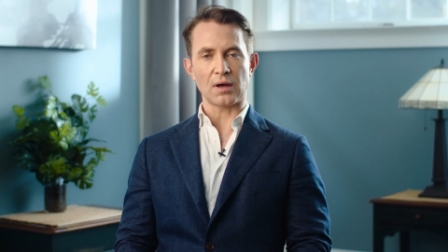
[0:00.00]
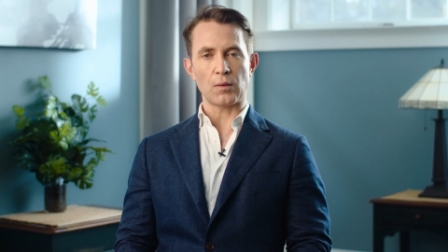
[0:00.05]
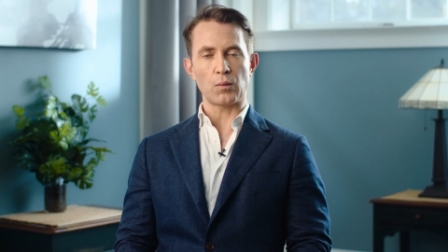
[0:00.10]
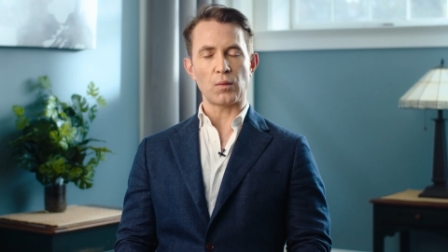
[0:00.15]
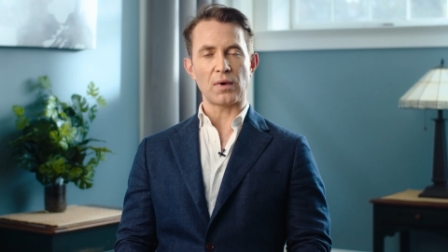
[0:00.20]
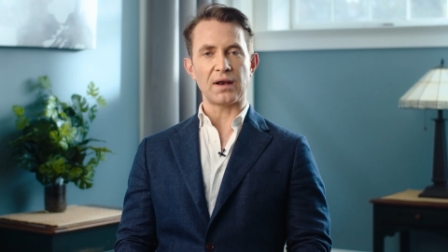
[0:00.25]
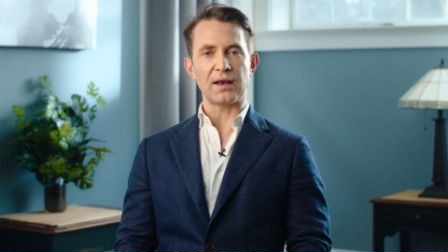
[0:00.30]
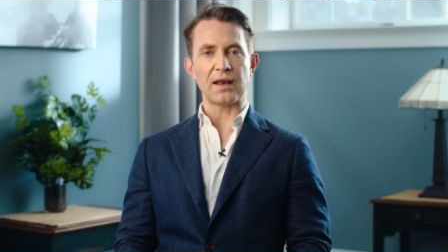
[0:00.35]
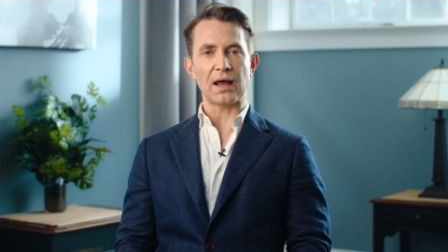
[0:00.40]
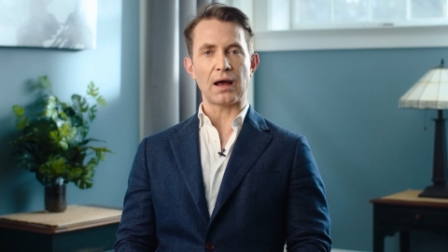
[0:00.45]

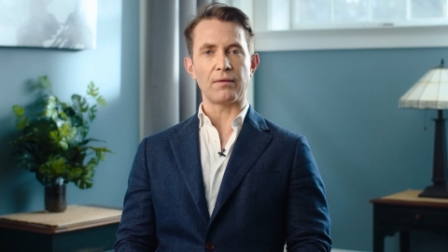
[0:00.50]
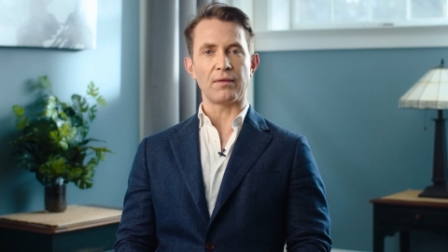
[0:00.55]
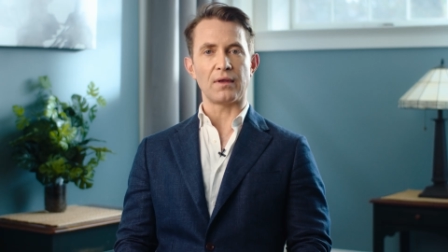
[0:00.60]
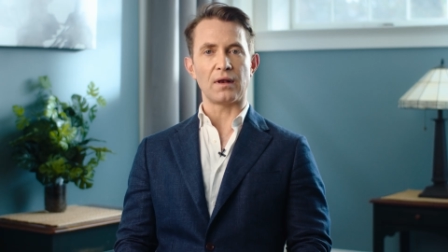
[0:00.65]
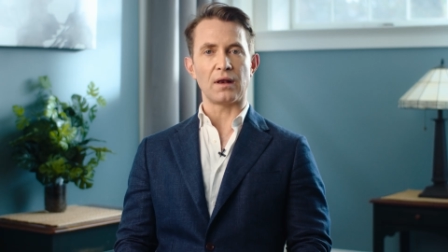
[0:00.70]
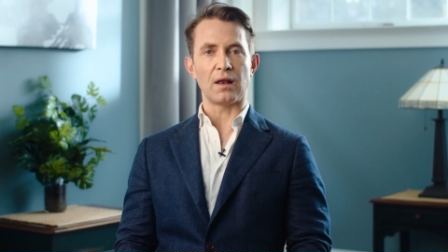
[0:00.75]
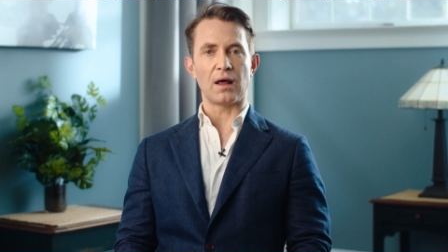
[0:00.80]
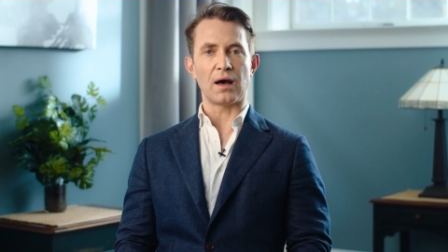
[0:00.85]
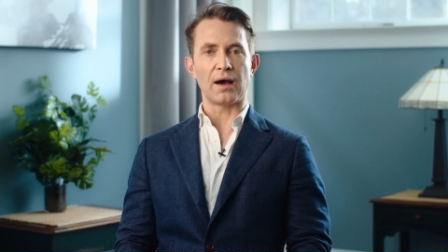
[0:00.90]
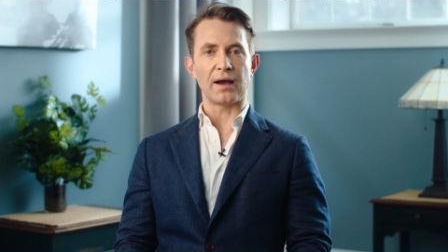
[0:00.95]
somewhere down the
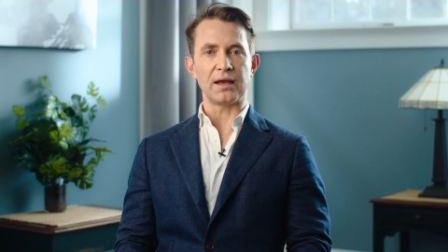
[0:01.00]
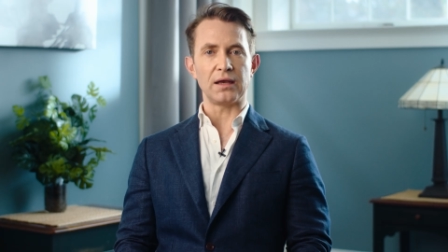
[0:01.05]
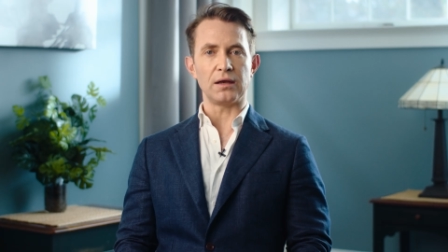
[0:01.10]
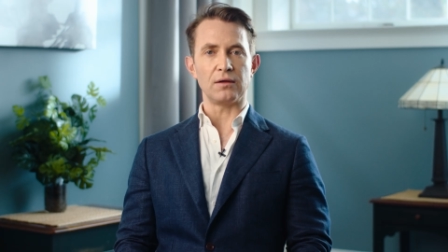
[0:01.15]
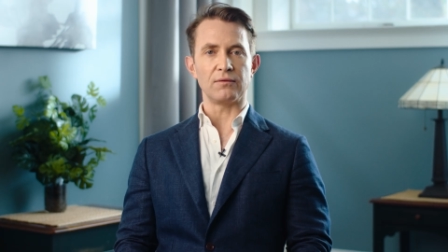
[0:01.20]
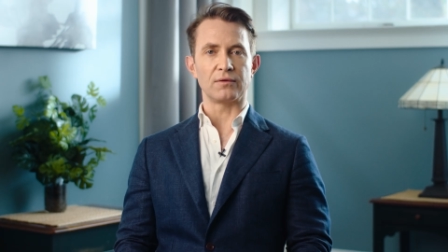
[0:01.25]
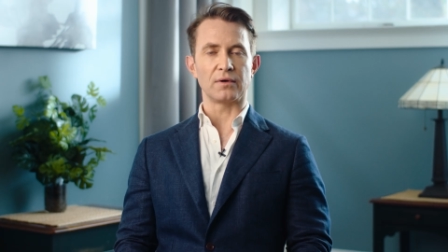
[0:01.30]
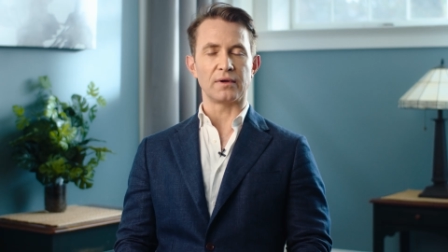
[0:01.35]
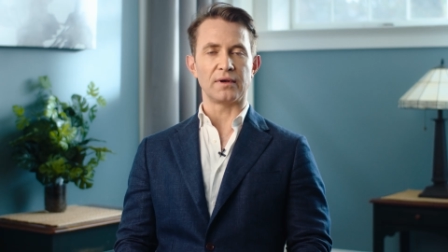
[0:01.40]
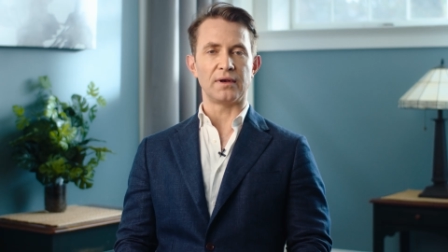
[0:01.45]
line,
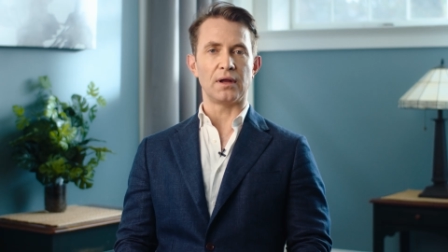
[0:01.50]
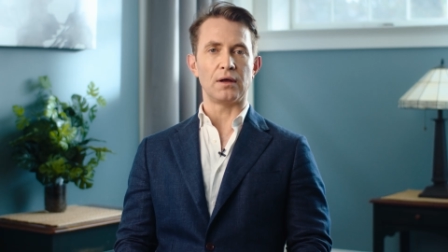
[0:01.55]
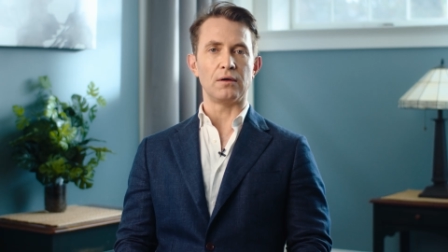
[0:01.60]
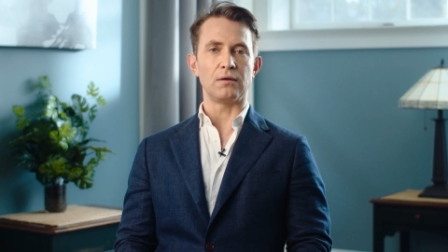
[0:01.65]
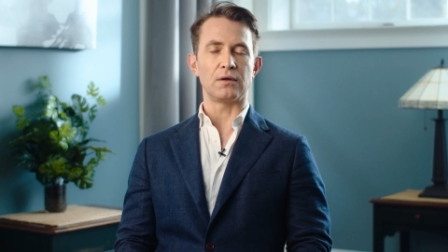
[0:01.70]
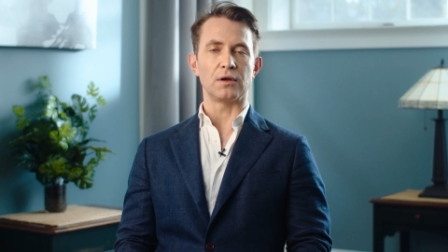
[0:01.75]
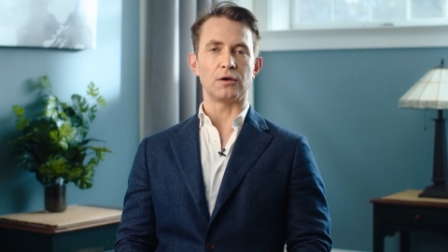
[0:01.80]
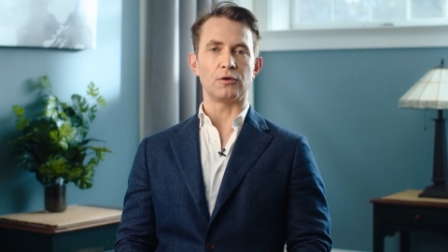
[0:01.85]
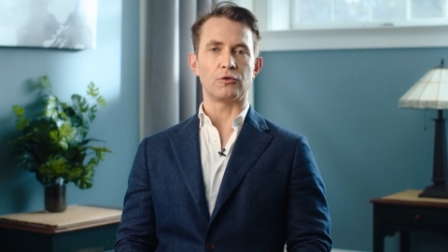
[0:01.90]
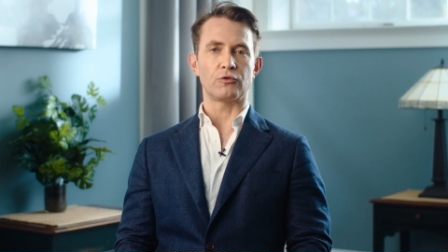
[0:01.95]
you've got no
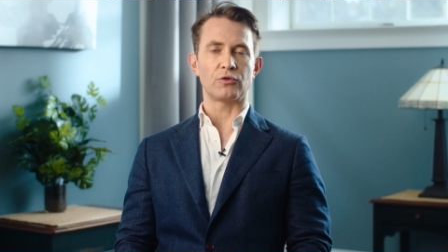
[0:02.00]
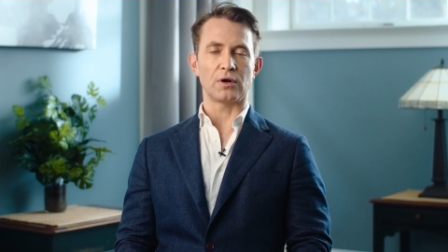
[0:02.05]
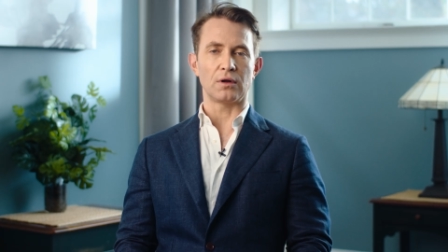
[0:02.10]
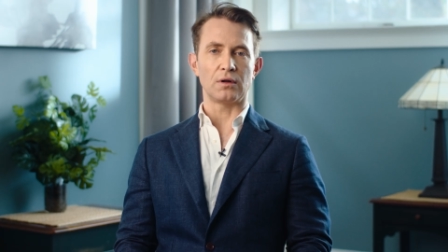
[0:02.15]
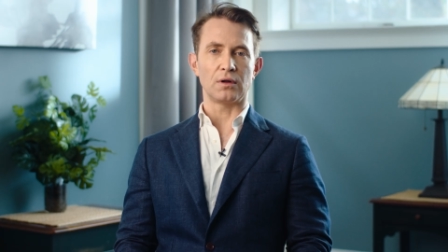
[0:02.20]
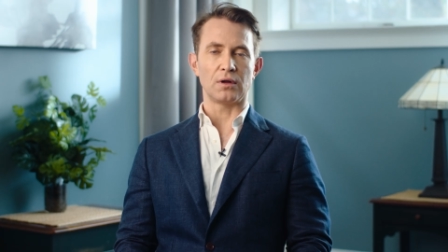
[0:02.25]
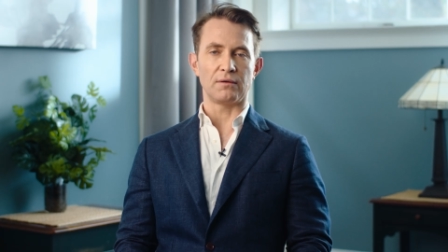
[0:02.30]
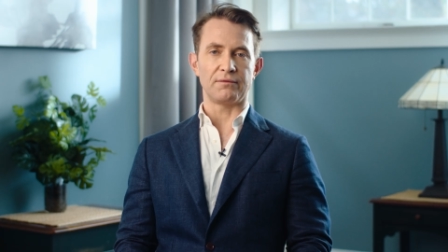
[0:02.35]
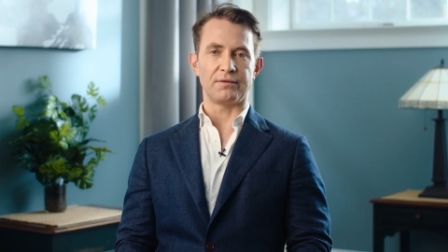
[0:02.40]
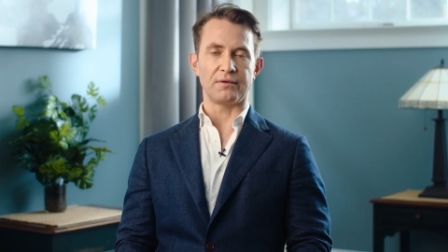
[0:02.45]

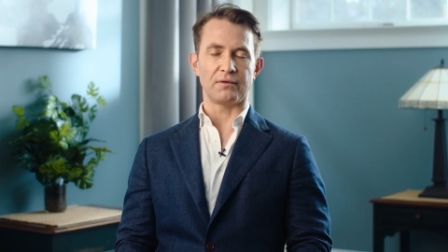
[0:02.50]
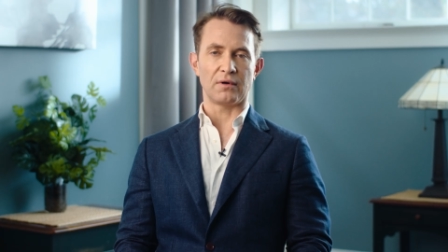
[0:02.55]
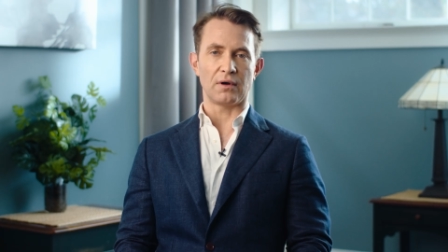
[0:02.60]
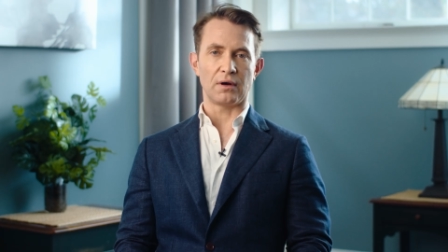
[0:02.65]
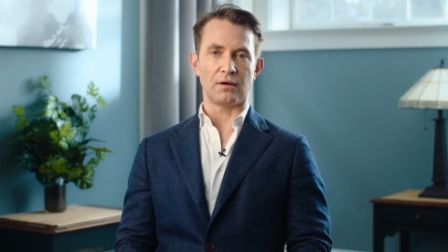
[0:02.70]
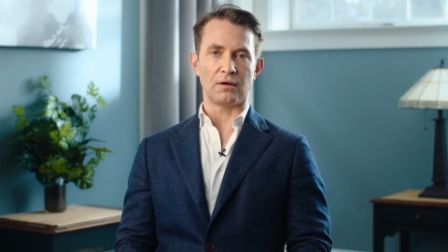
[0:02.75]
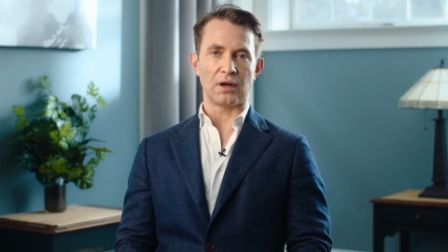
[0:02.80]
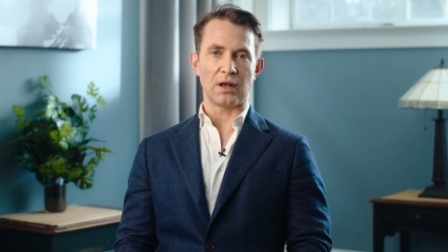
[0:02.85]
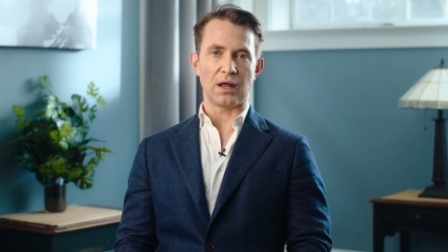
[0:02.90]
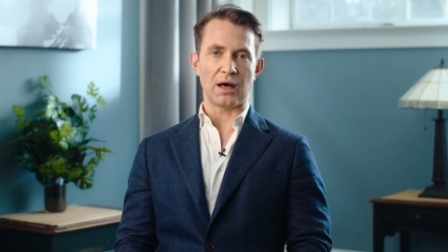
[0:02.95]
control over your
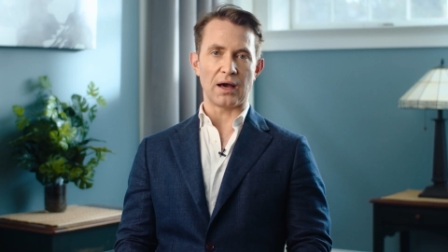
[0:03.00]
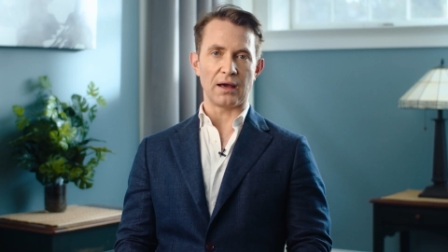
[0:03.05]
own